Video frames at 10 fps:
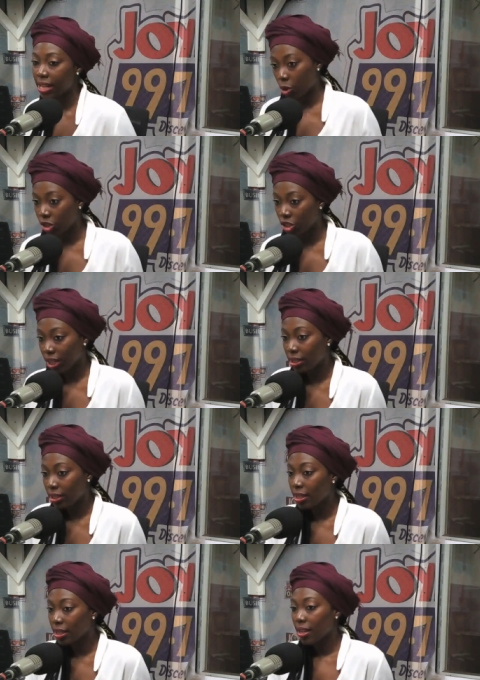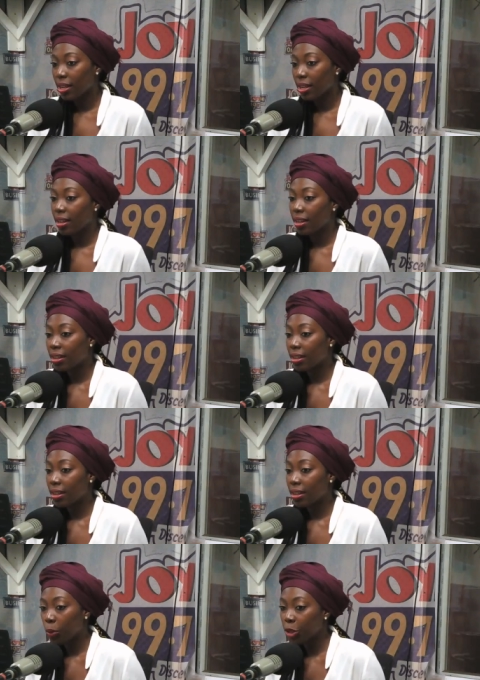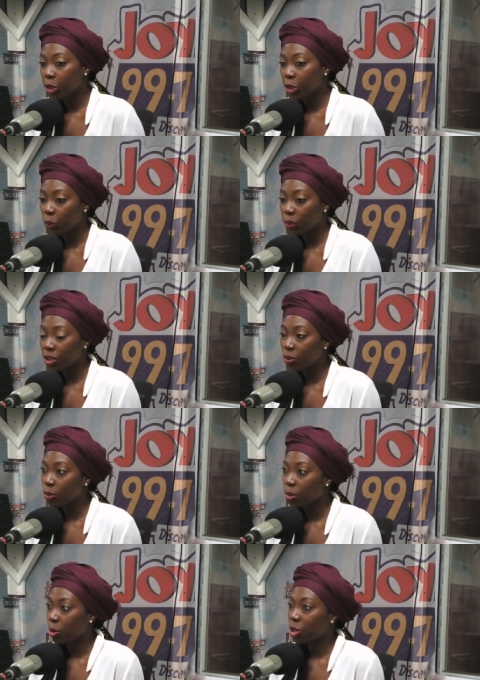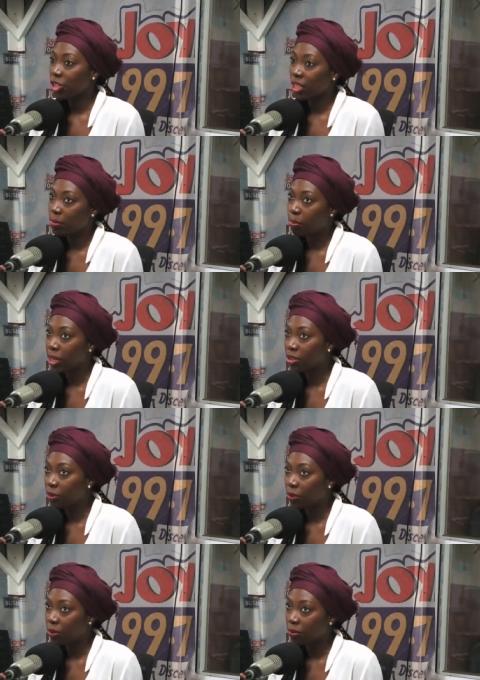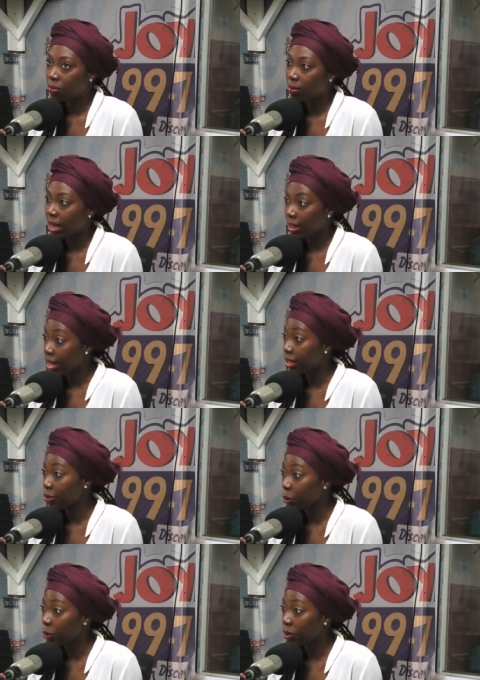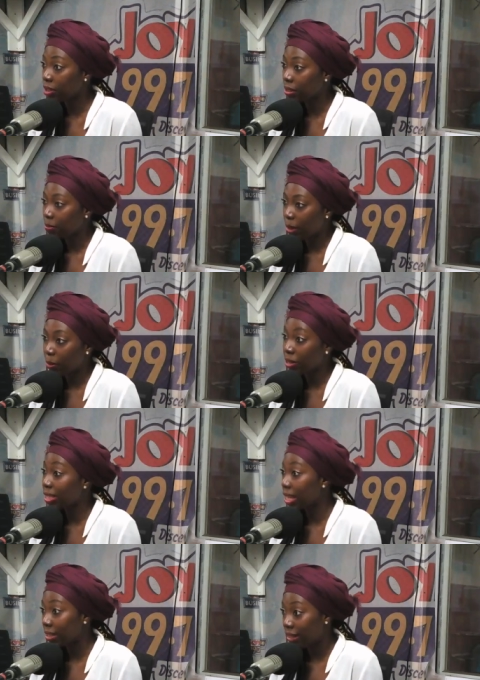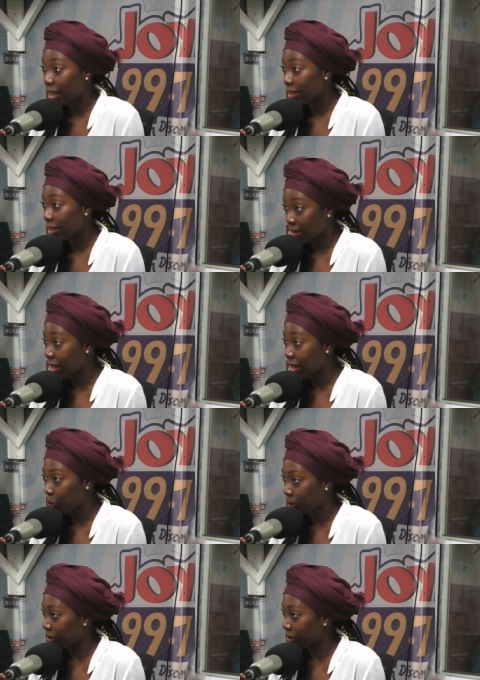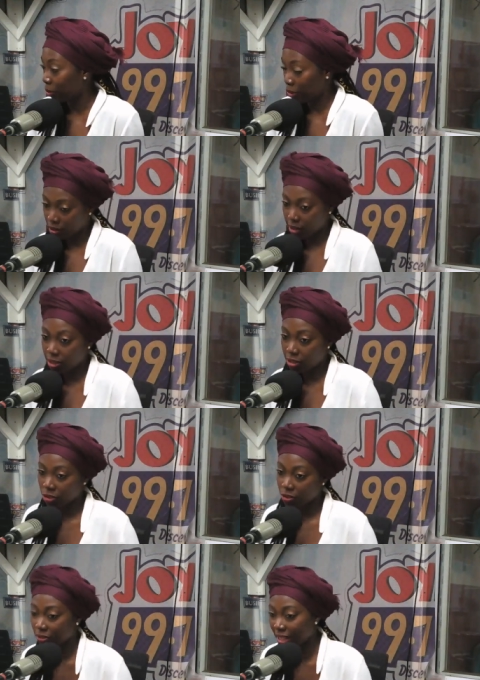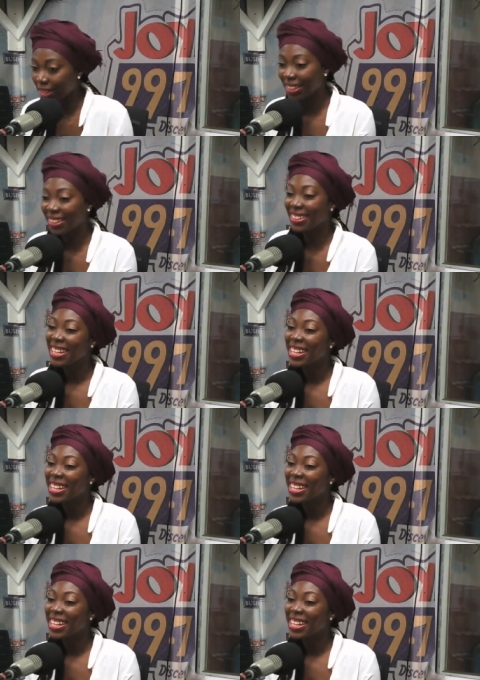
projects, uh, I wouldn't only do the projects based off of my class notes. My parents had an, an encyclopedia because teachers, right? Mm-hmm.